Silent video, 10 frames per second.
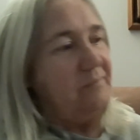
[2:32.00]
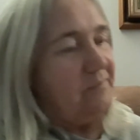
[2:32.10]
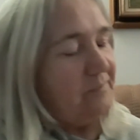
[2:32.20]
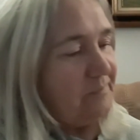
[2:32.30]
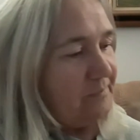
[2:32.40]

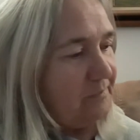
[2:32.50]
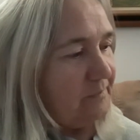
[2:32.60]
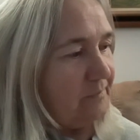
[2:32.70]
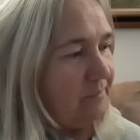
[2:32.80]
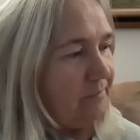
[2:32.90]

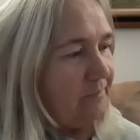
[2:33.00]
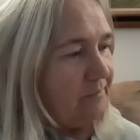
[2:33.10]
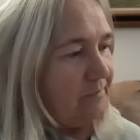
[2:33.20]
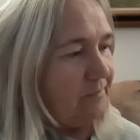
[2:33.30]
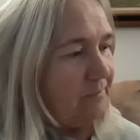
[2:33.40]

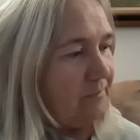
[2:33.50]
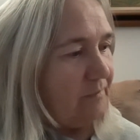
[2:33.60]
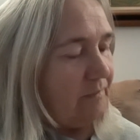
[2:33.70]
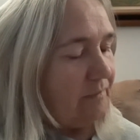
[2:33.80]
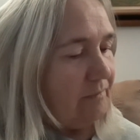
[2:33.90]

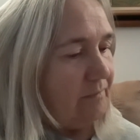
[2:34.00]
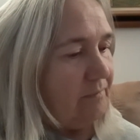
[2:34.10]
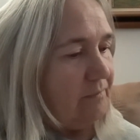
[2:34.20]
No one is speaking in this clip.